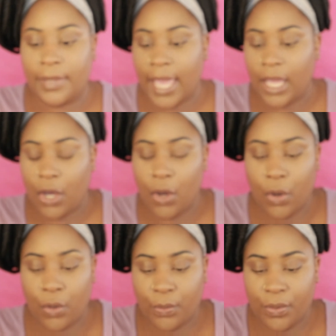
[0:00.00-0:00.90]
Black
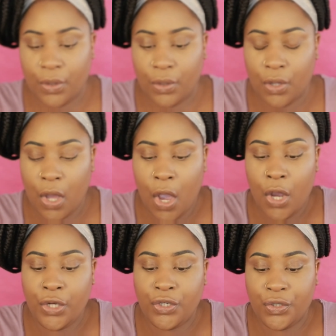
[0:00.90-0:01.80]
Opal
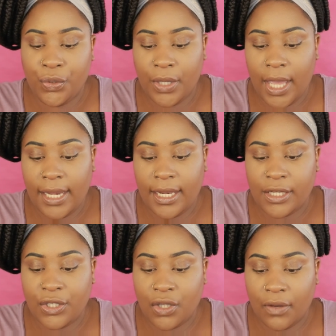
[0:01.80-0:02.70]
True Color
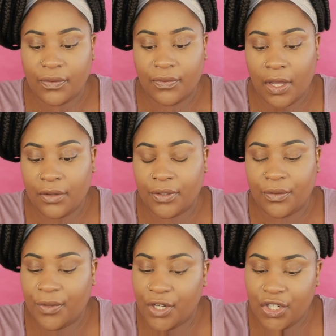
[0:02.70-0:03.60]
Soft Velvet
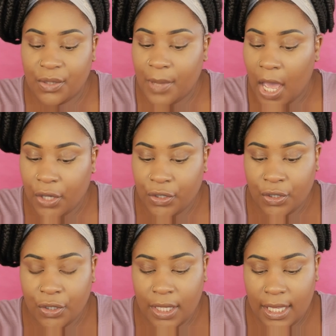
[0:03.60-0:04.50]
Finishing
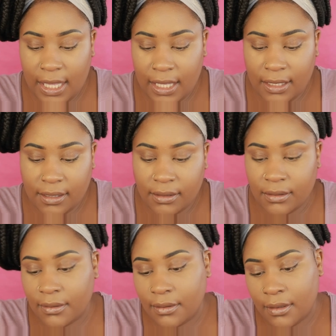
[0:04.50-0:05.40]
Powder in
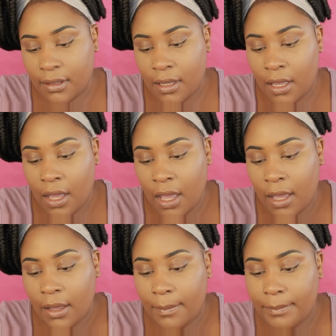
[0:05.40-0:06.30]

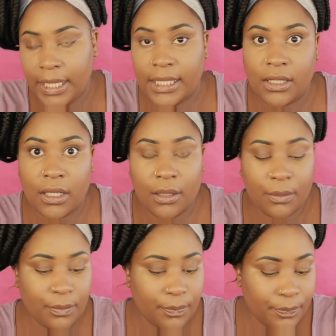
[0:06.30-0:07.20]
medium.
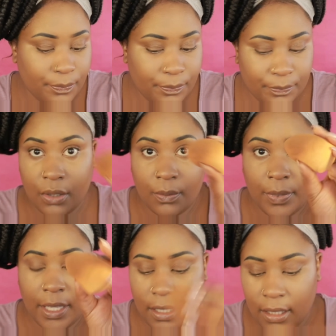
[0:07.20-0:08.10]
Go
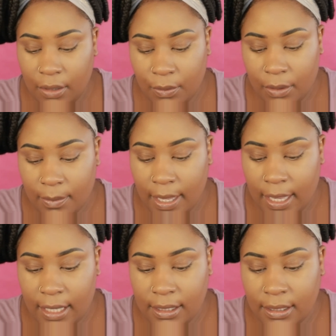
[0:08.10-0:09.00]
back in with my
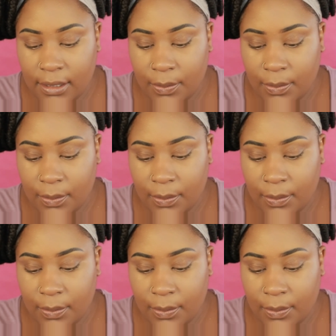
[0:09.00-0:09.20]
handy